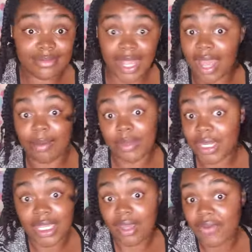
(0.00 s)
How
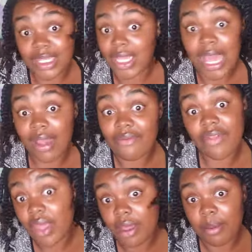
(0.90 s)
many of us have
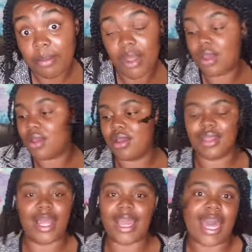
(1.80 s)
them?
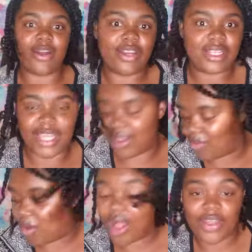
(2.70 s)
Like, I don't understand
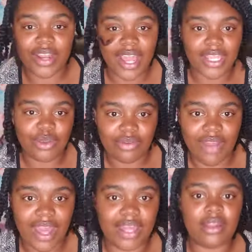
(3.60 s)
why they're not
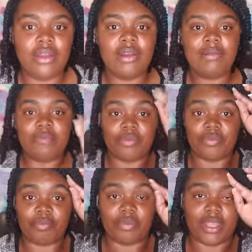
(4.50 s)
unified.
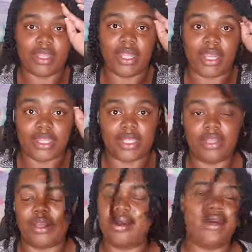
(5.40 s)
And like I said,
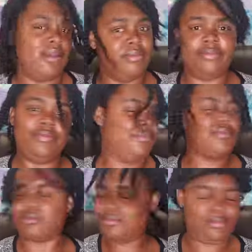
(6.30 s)
look at that
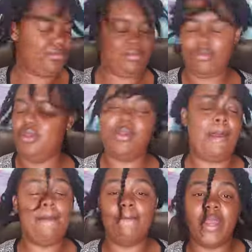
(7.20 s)

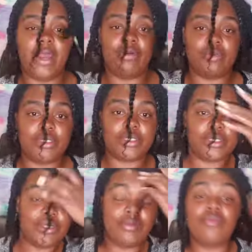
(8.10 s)
bounce.
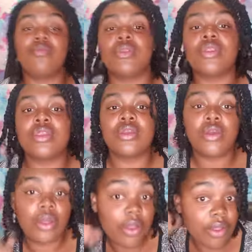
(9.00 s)

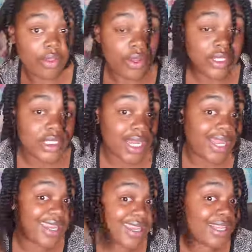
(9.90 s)
They're
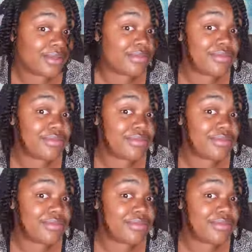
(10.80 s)
shiny.